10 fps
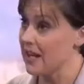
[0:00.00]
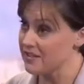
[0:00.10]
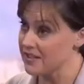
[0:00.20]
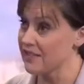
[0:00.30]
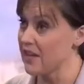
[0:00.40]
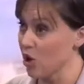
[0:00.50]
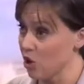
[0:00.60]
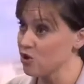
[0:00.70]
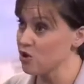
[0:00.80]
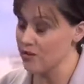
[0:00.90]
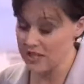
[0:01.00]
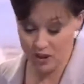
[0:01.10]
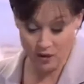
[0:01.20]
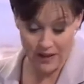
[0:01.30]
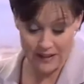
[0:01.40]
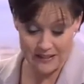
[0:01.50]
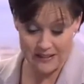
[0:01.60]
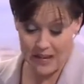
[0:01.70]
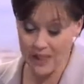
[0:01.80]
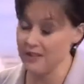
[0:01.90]
They've said they're concentrating on that, and
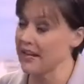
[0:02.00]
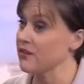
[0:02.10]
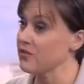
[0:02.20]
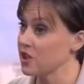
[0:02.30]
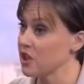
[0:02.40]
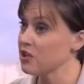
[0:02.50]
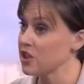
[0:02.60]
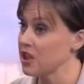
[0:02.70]
today they've announced a new